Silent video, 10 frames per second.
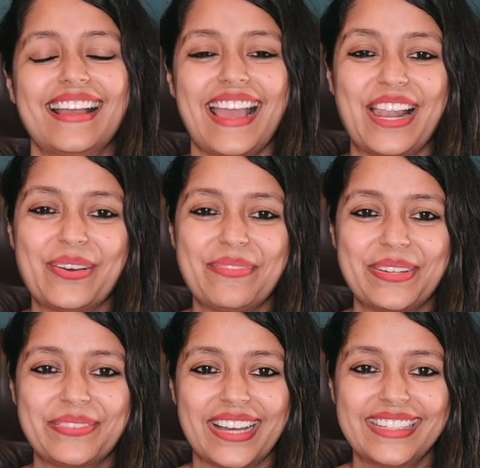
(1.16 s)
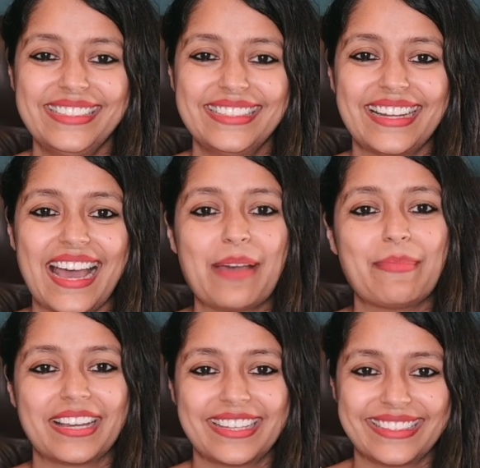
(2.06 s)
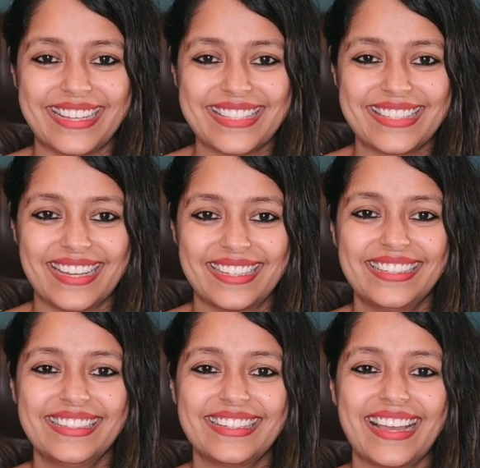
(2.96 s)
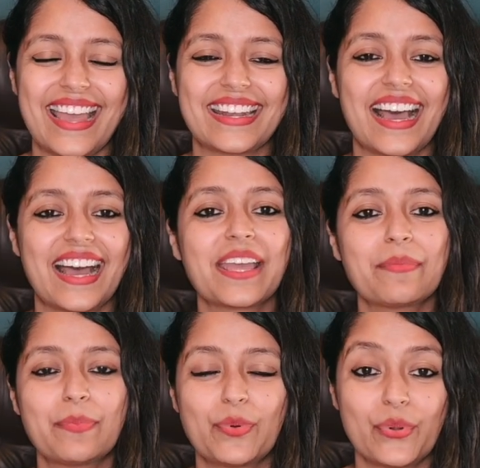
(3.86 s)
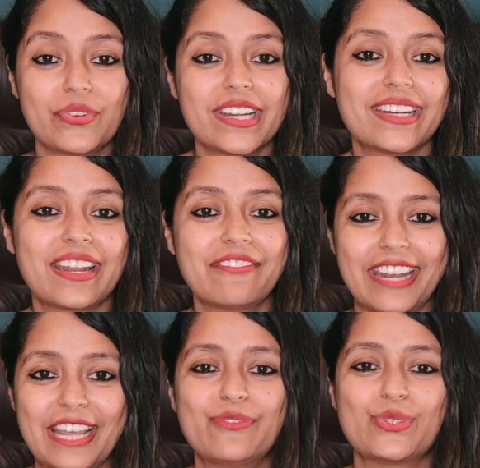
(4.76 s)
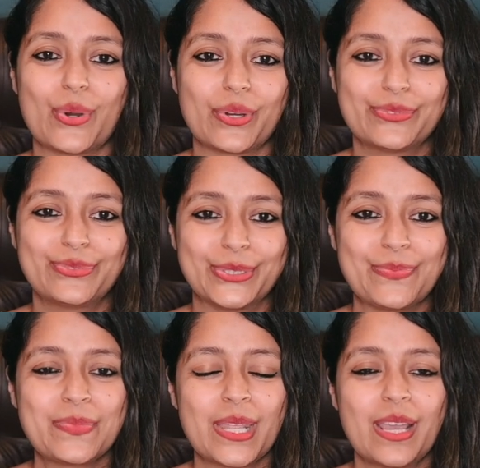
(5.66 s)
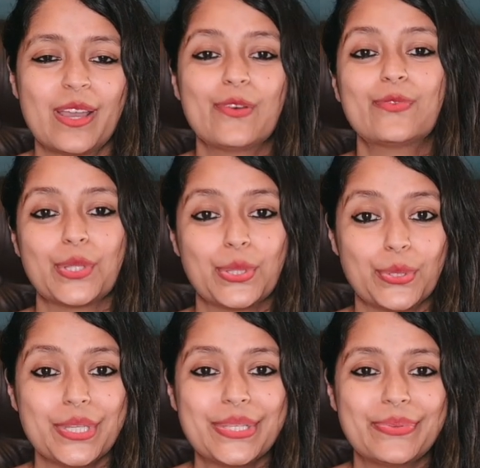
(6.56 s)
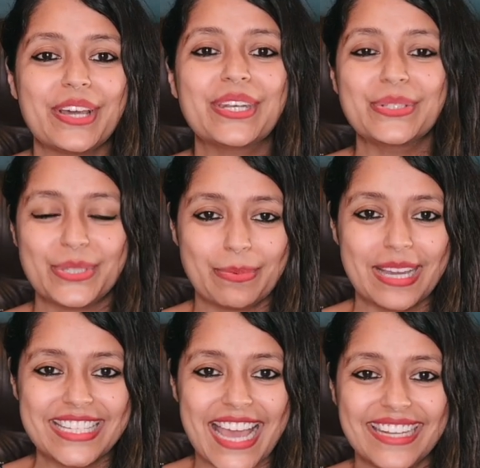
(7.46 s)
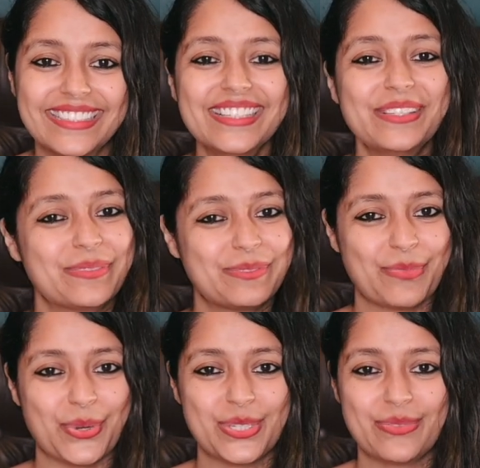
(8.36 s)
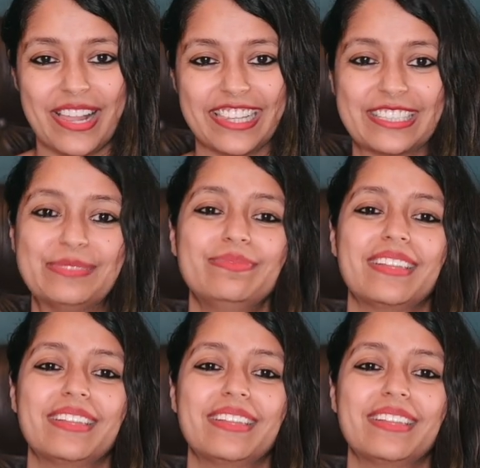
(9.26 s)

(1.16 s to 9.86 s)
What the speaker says: Hello everyone, I am Ankita Asthana and I am a portrait and wedding photographer. For those who are new to my channel, most welcome.